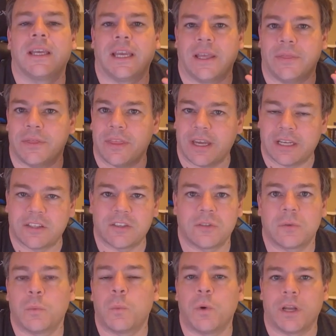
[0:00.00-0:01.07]
And
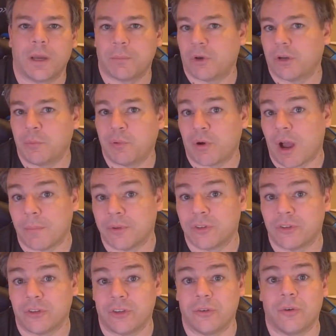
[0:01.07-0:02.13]
that's what I'm going to promise
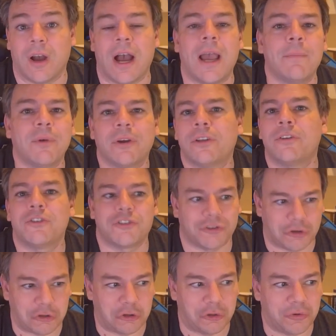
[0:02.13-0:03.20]
to you. I'm going to
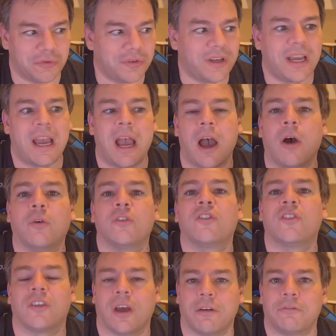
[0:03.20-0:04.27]
show you how
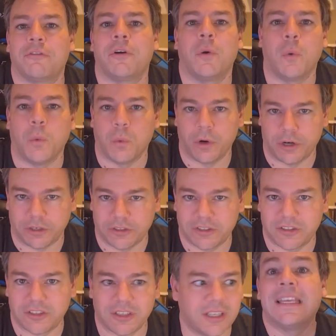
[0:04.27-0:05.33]
stuff
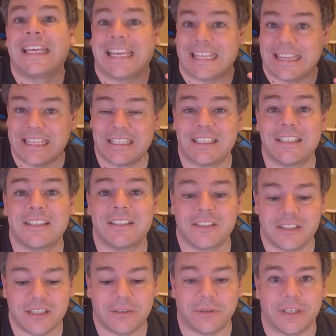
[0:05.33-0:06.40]
works. And this is a
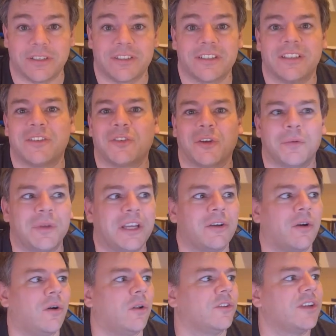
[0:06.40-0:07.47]
series. It's going to be
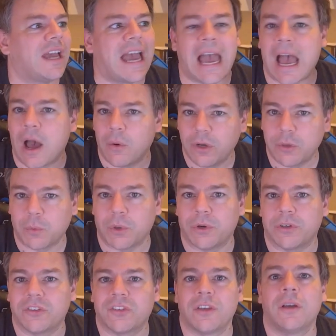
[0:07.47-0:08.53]
called How It
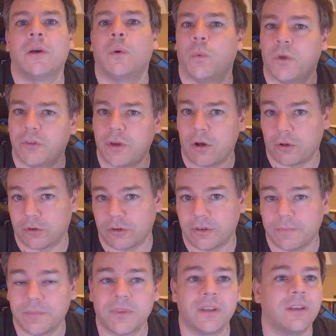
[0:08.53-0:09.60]
Works with Holger.
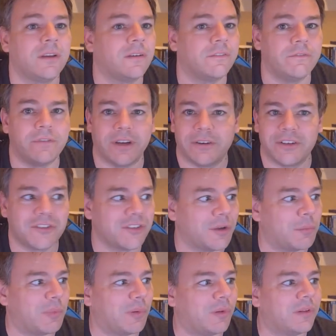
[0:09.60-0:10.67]
Very
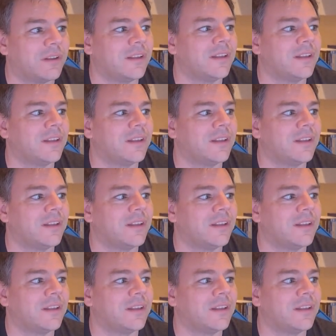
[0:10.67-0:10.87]
simple.